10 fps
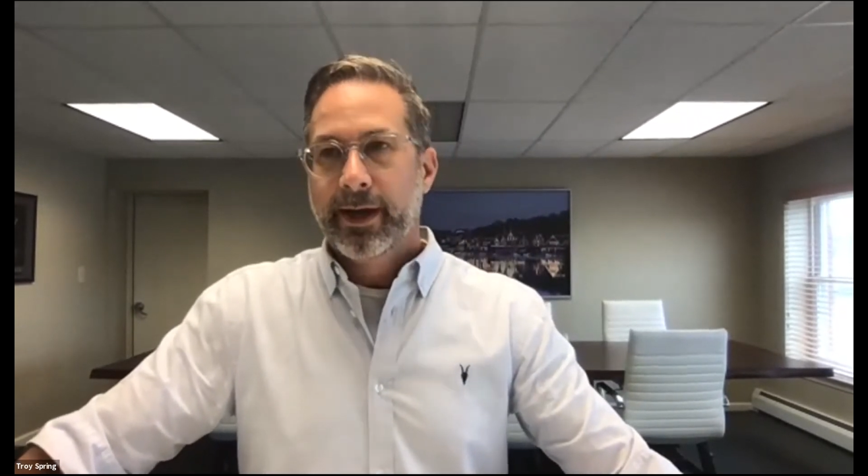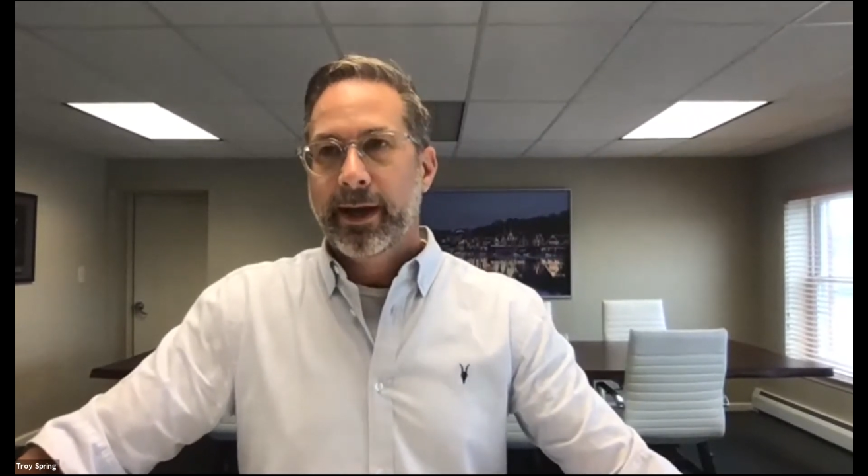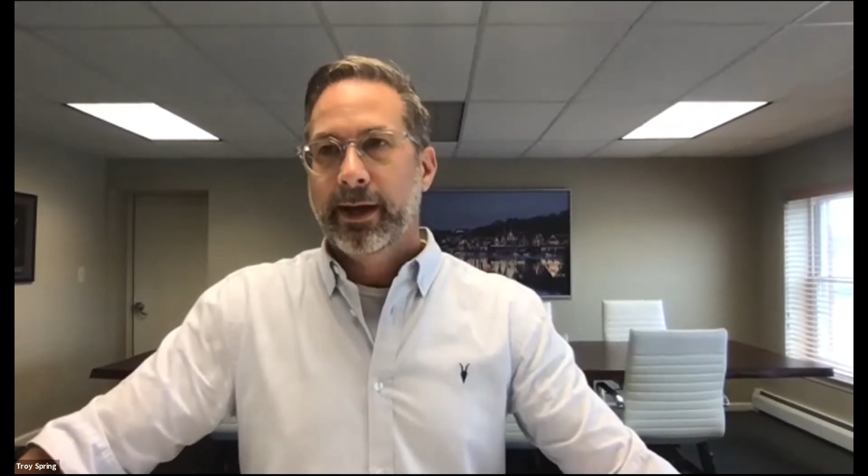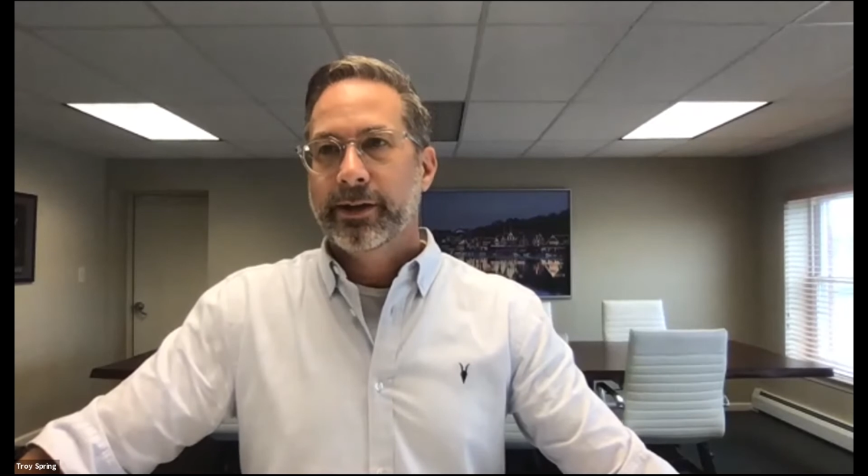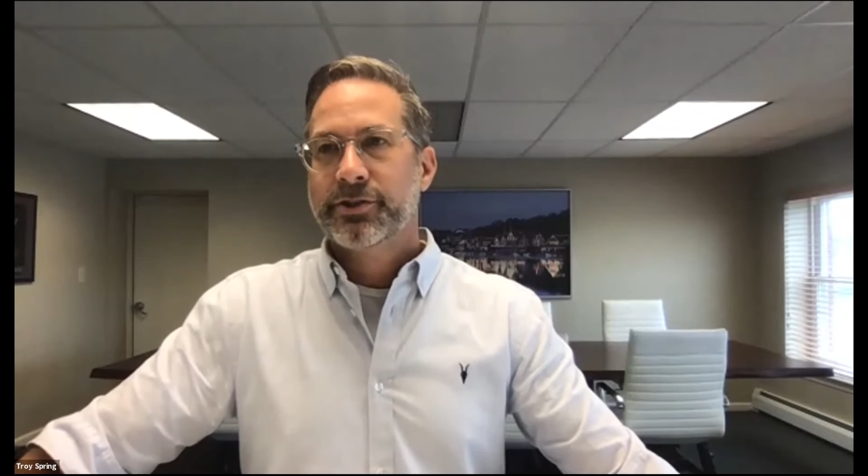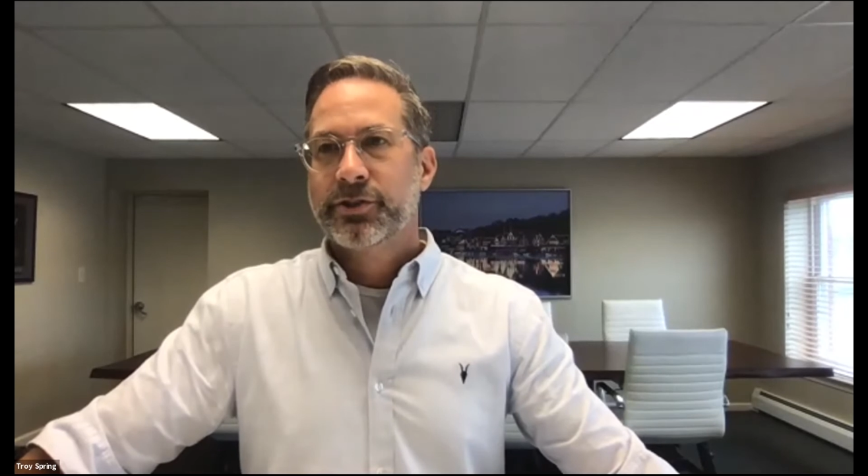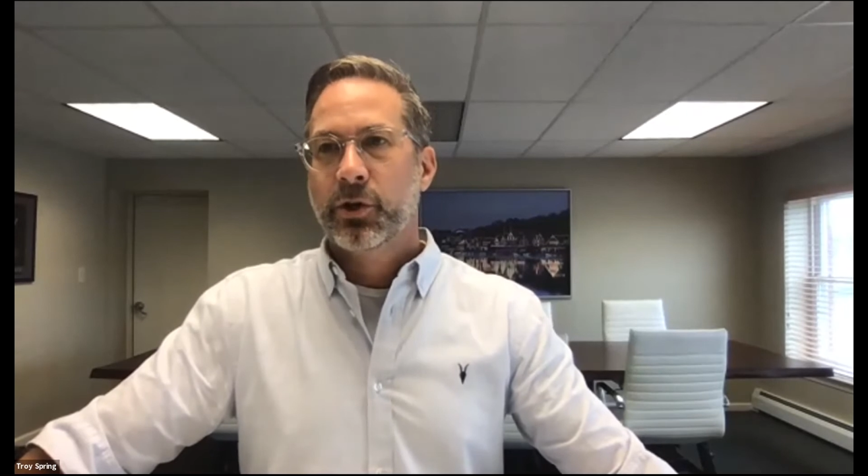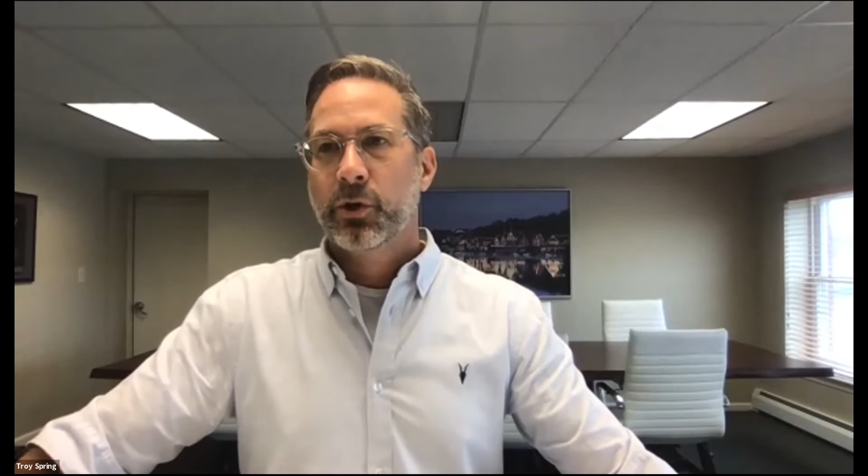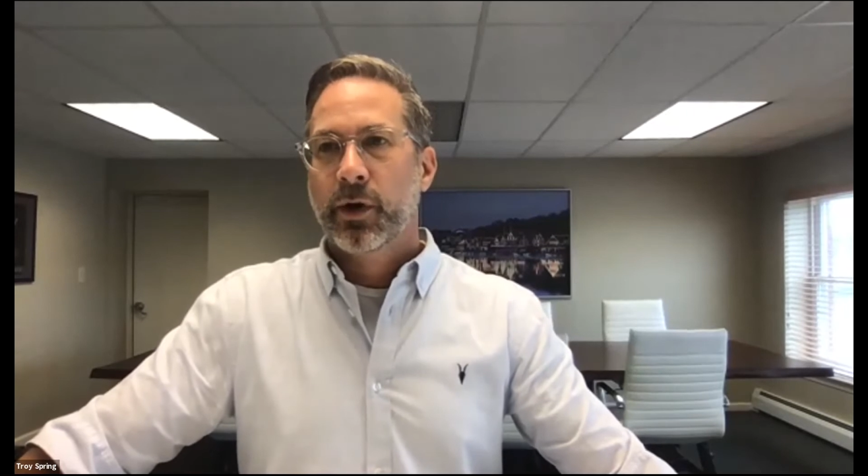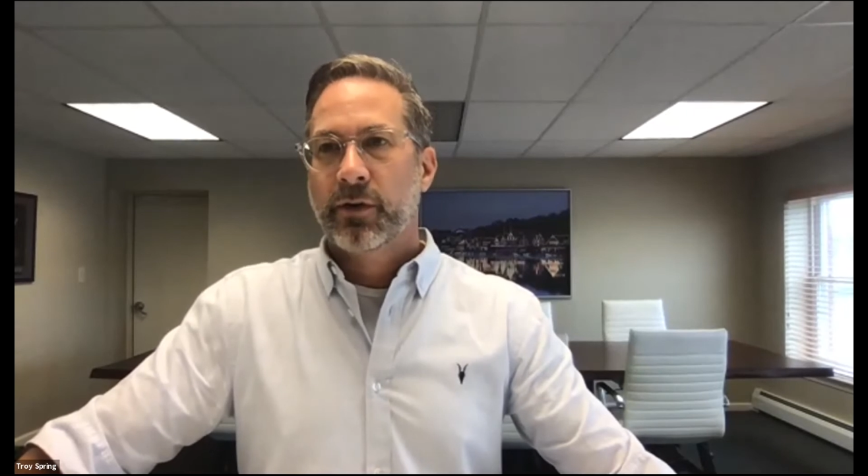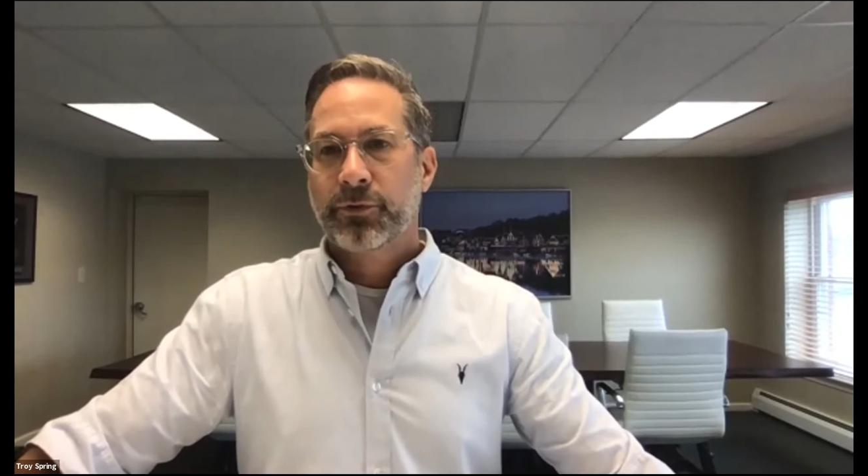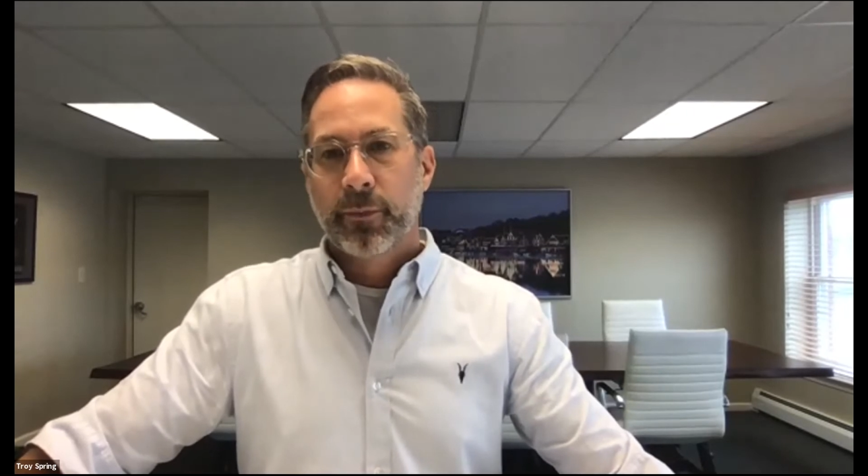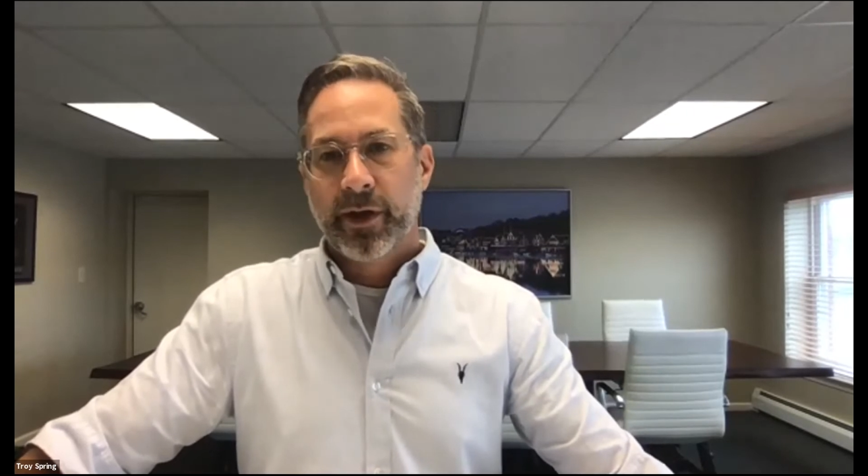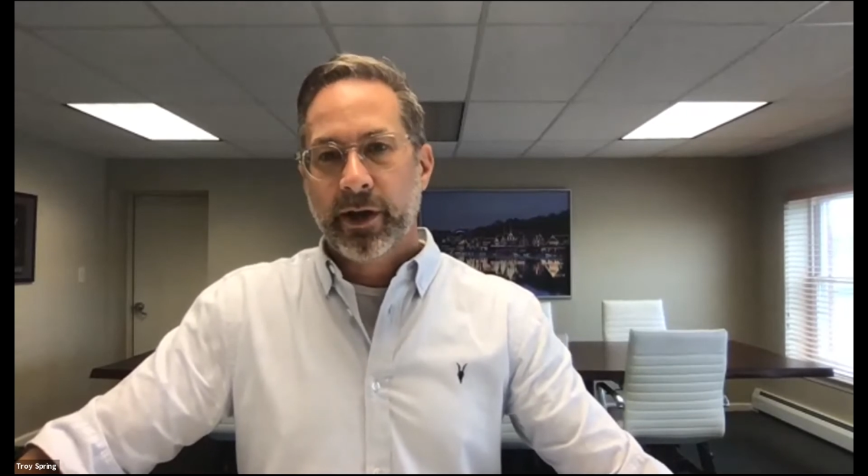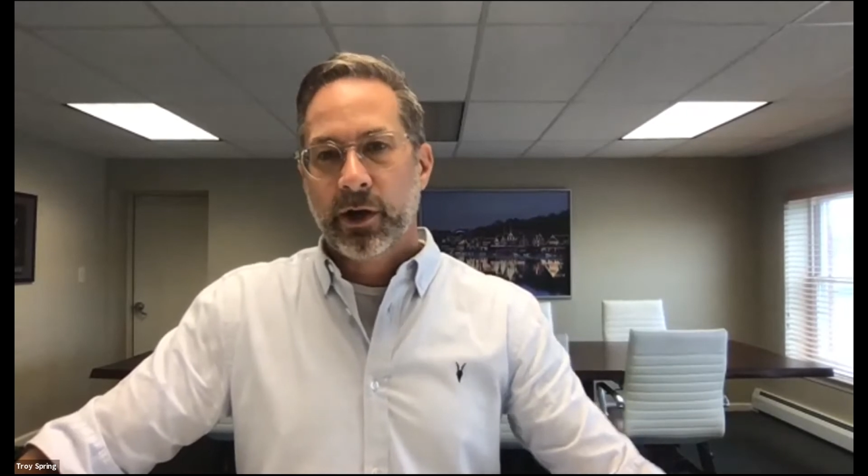And so from
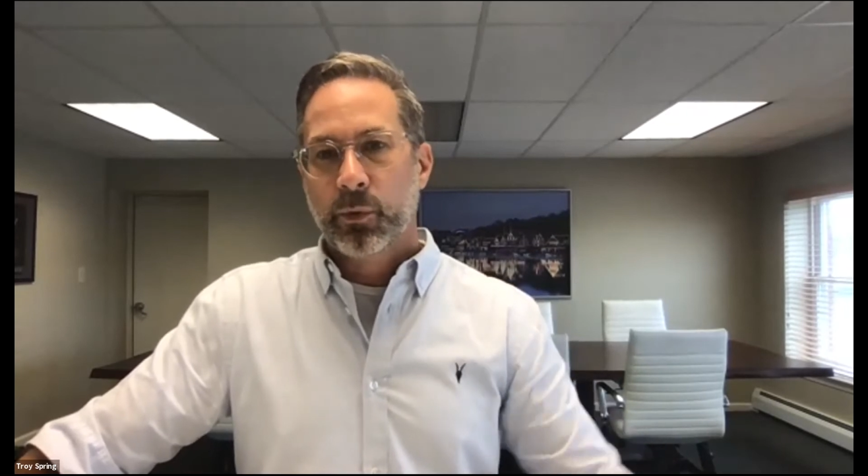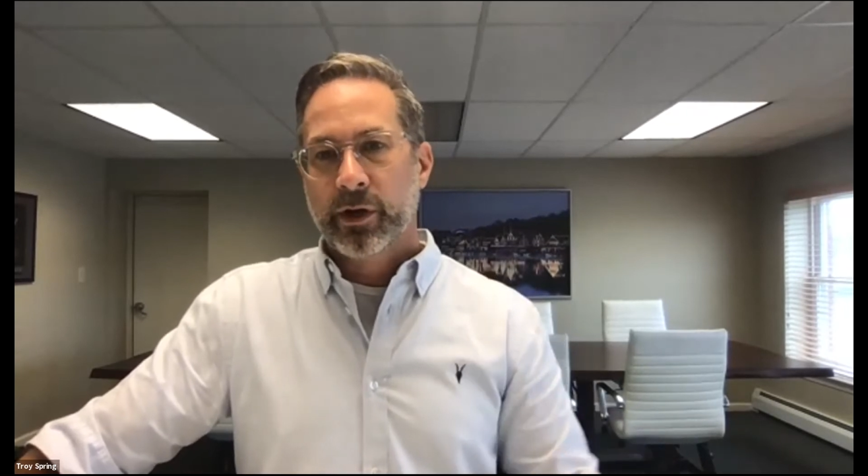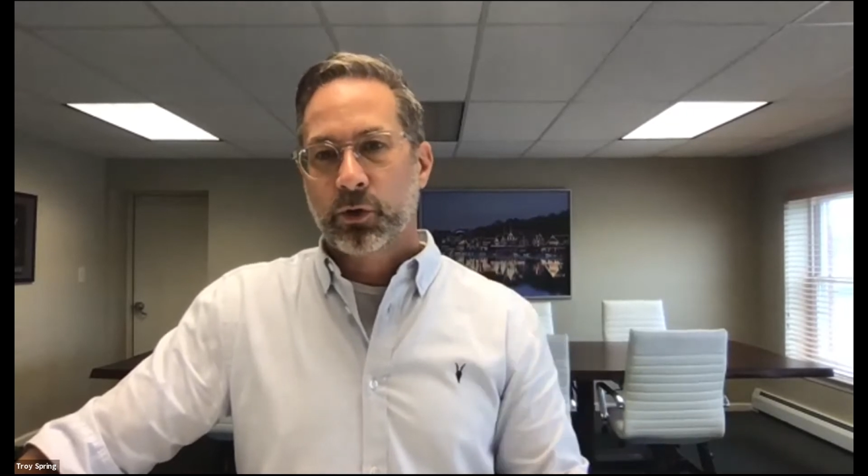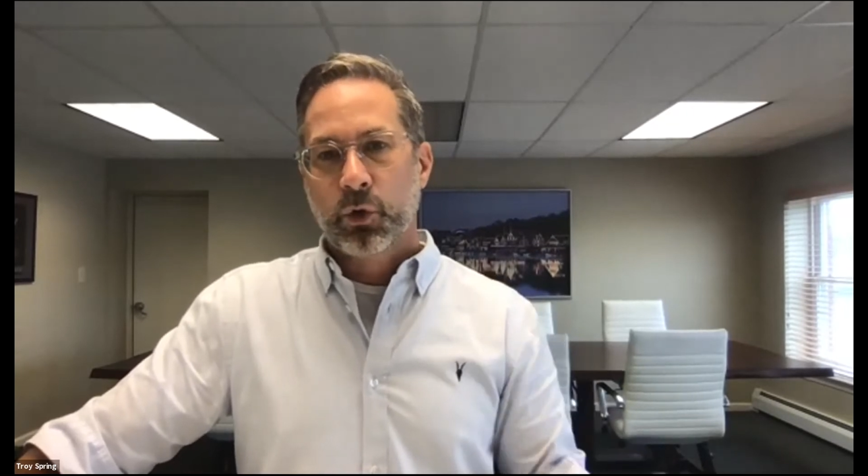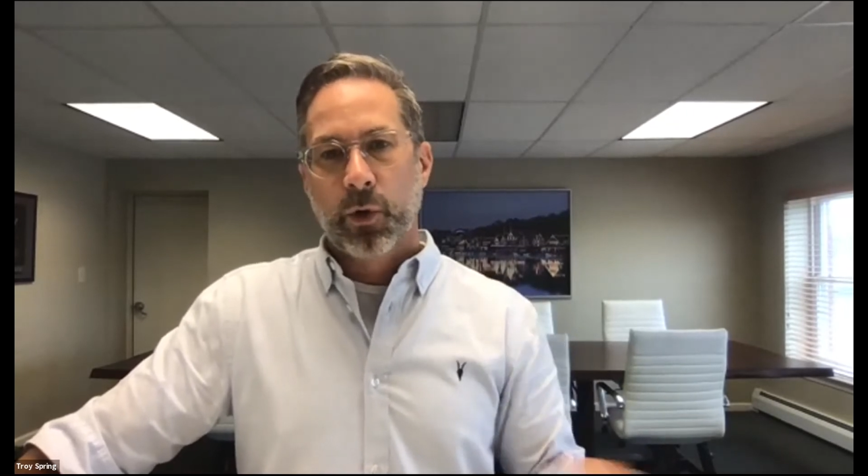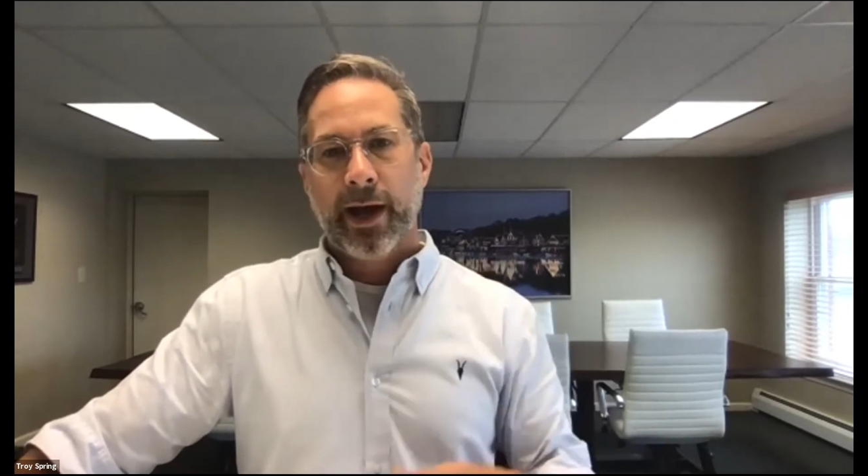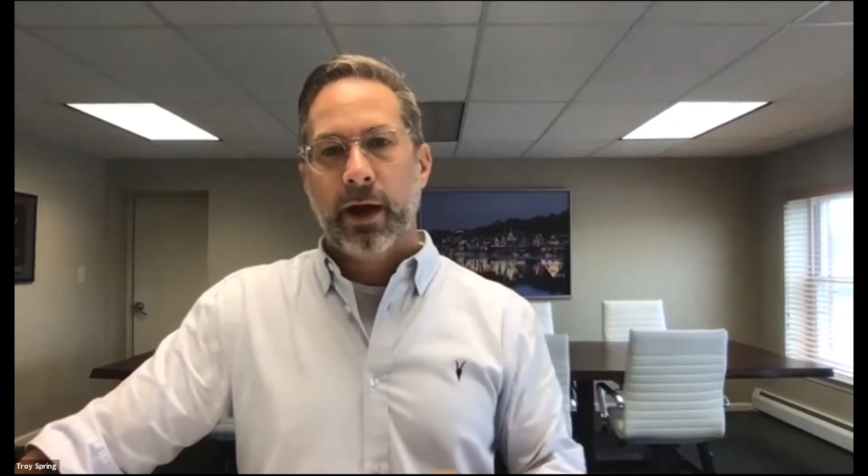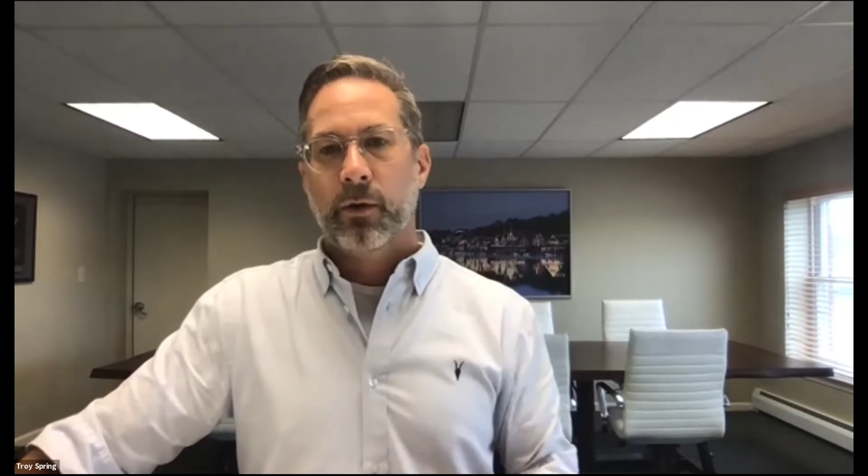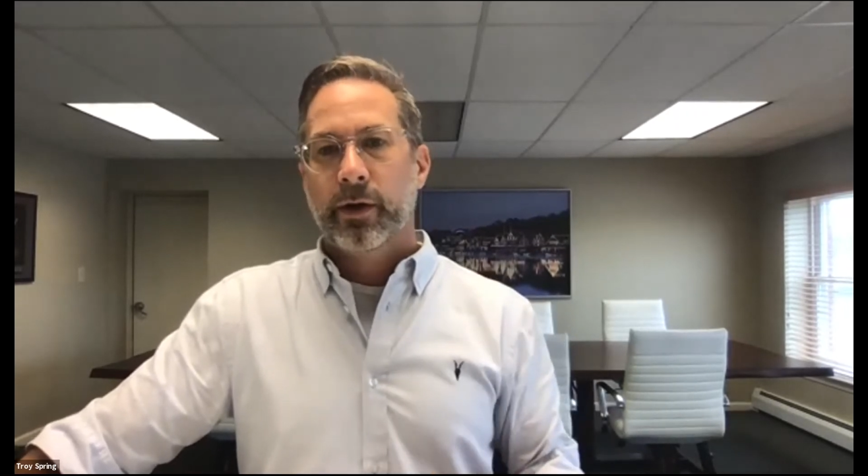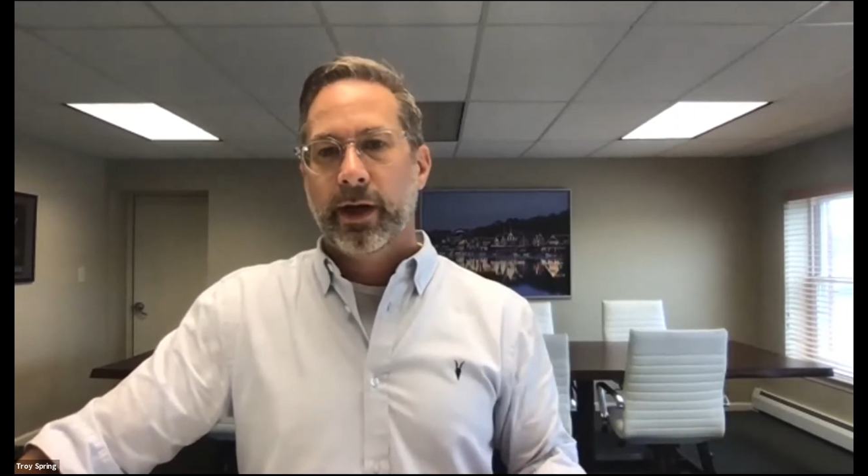there, we grew out.